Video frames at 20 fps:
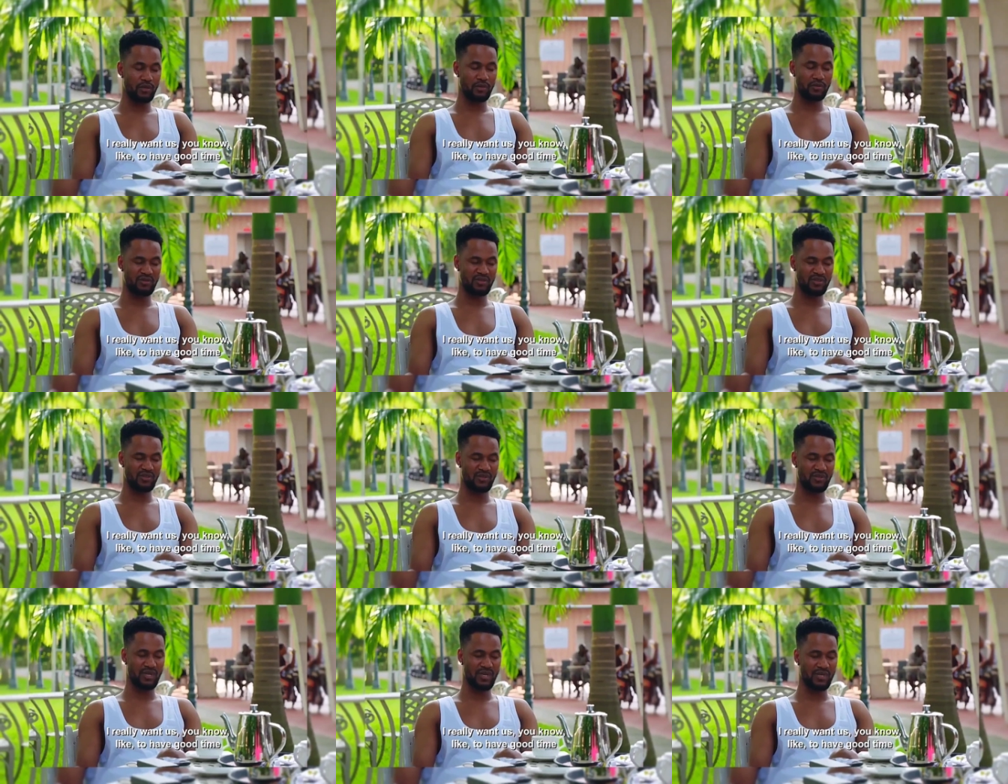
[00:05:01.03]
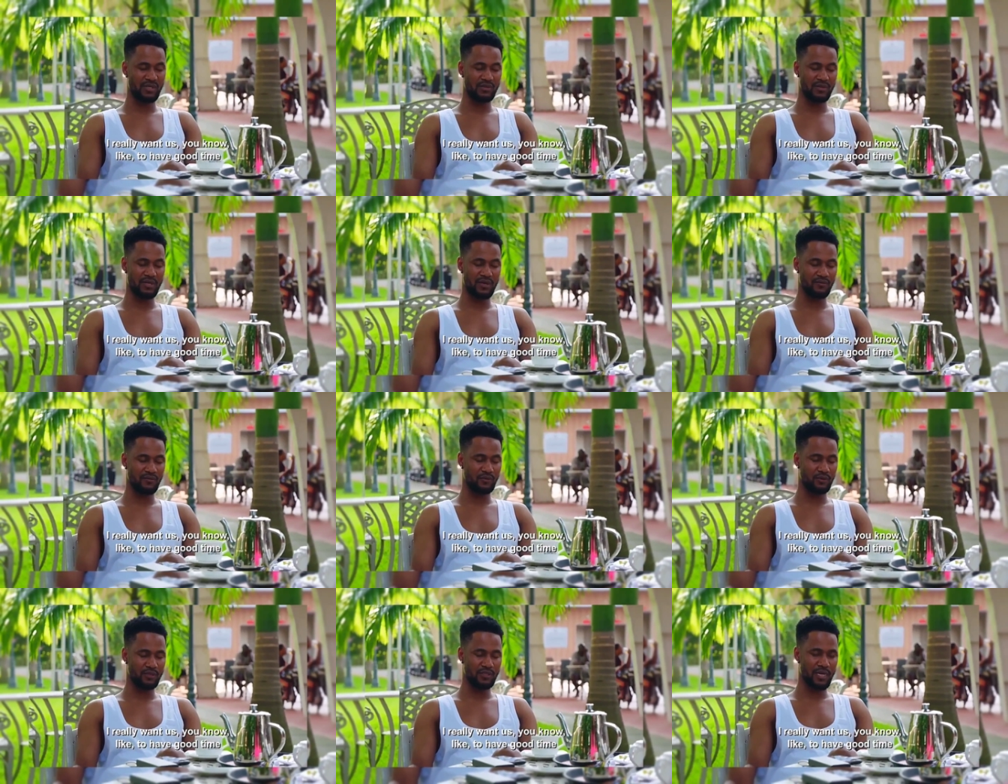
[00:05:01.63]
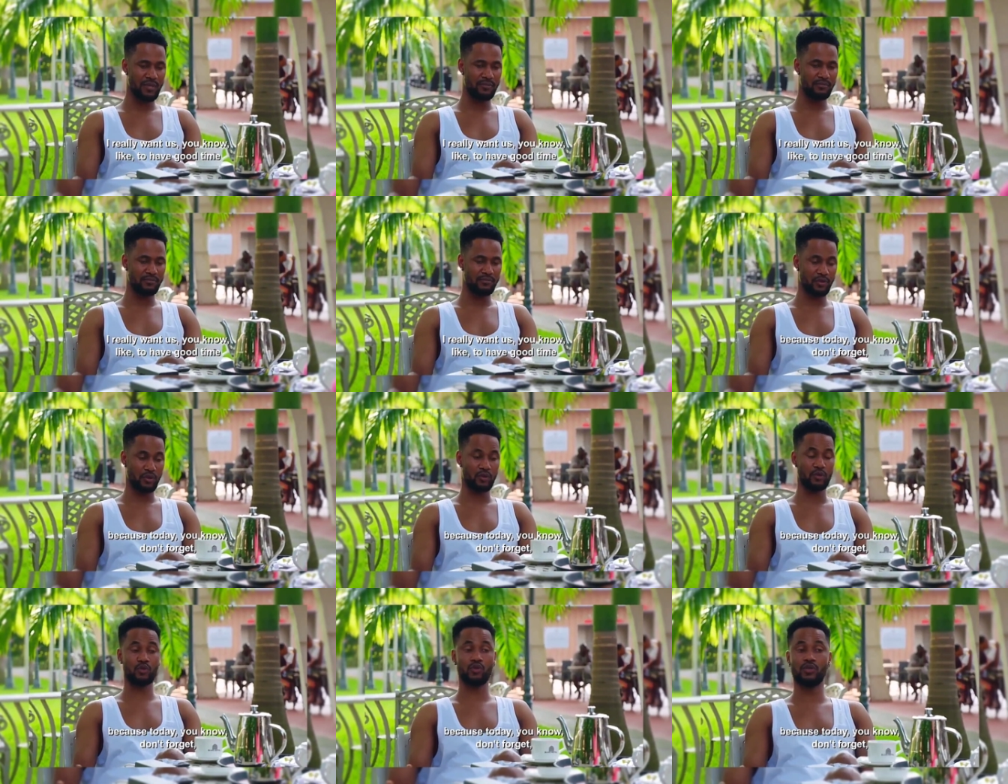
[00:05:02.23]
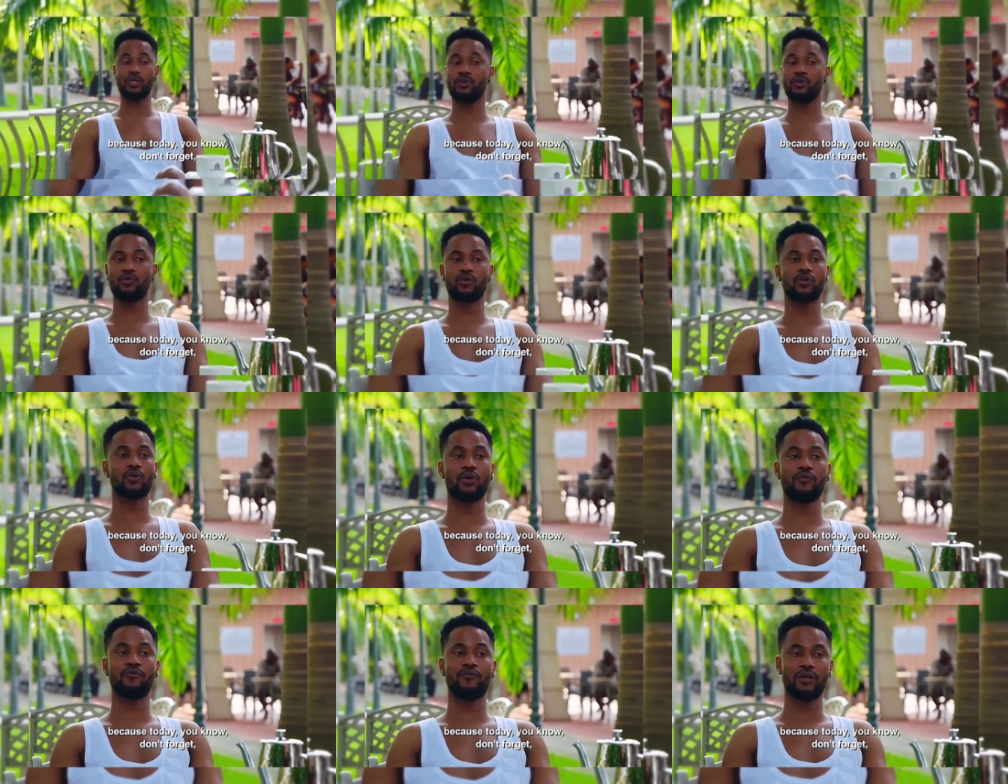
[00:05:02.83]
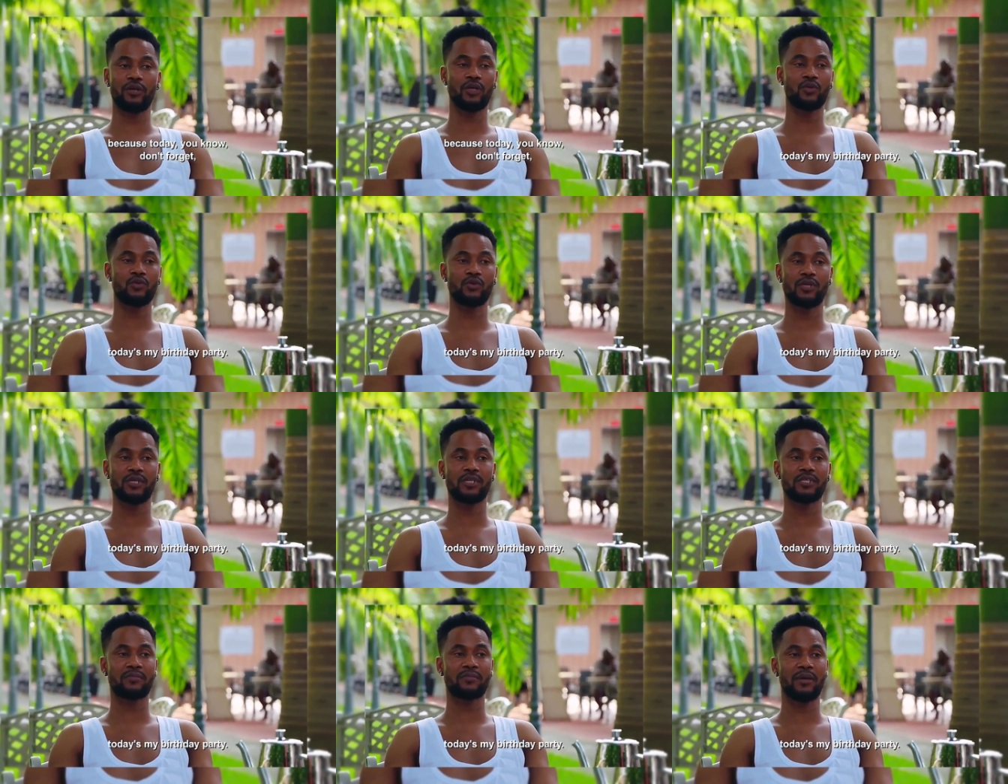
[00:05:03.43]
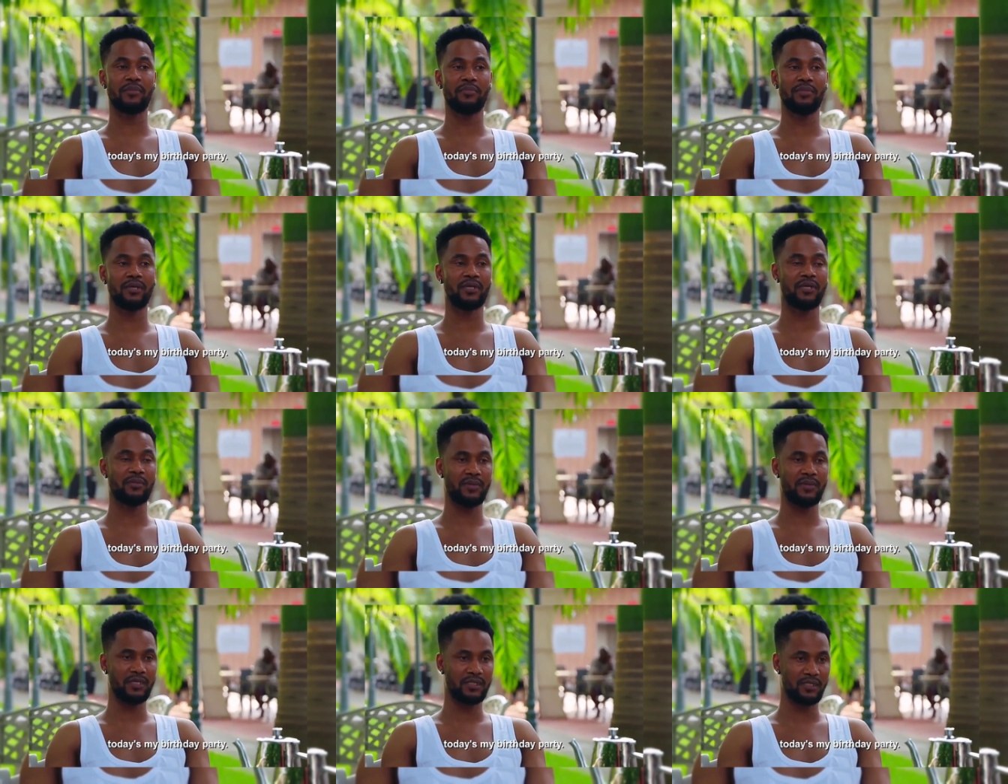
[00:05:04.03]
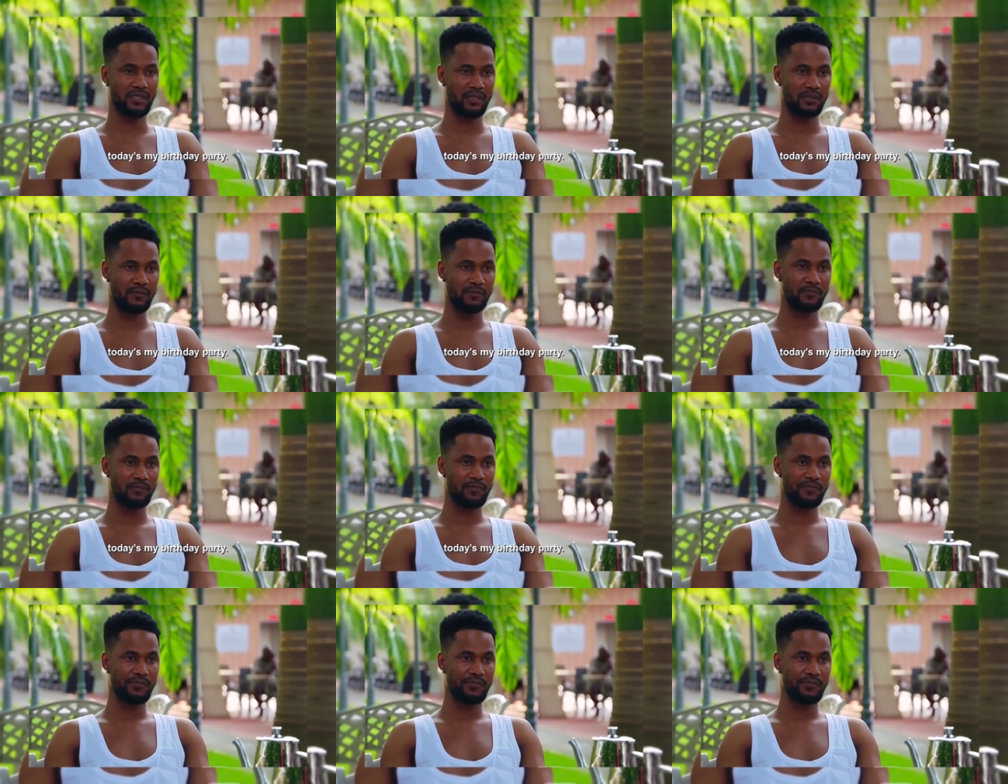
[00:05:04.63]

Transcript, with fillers: want us, you know, like to have a good time because today, you know, don't forget today is my birthday party.